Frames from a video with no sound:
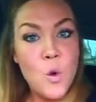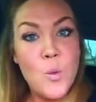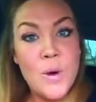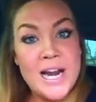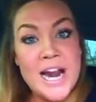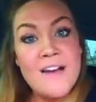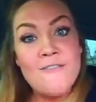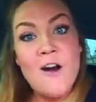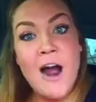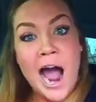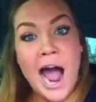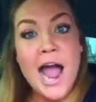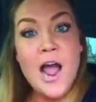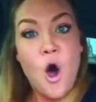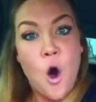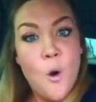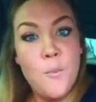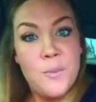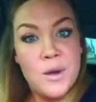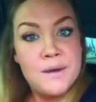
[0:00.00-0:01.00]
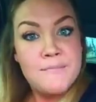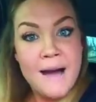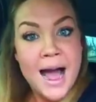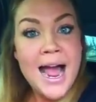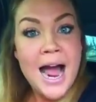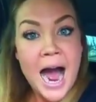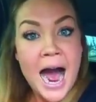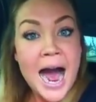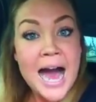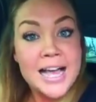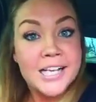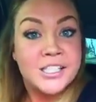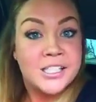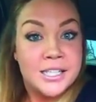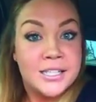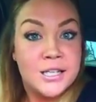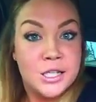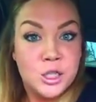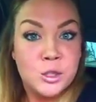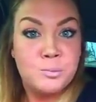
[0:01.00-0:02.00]
whenever I opened my eyes
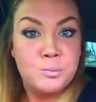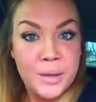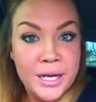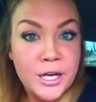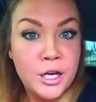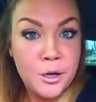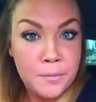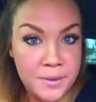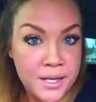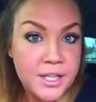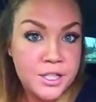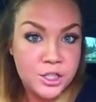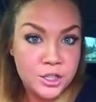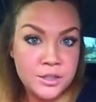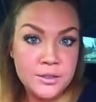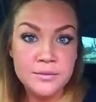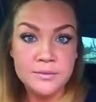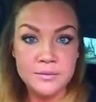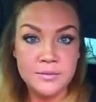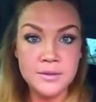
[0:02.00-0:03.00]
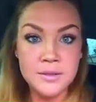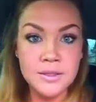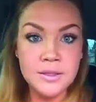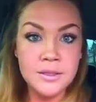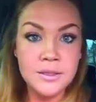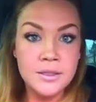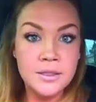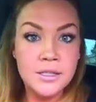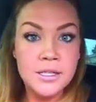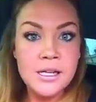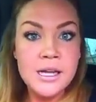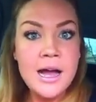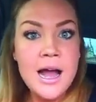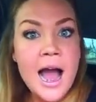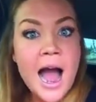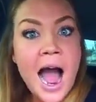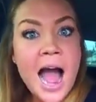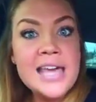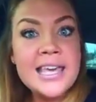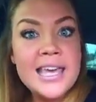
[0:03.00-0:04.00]
to this bigger picture,
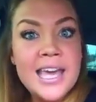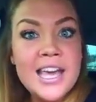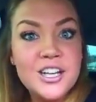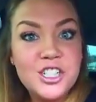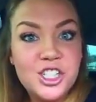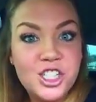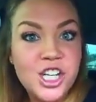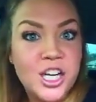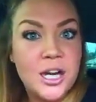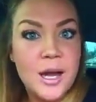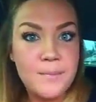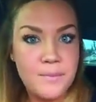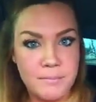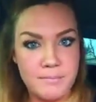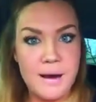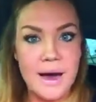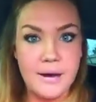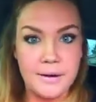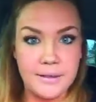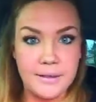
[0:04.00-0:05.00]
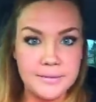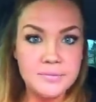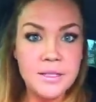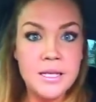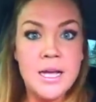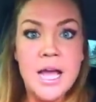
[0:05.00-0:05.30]
I can't shut up about it.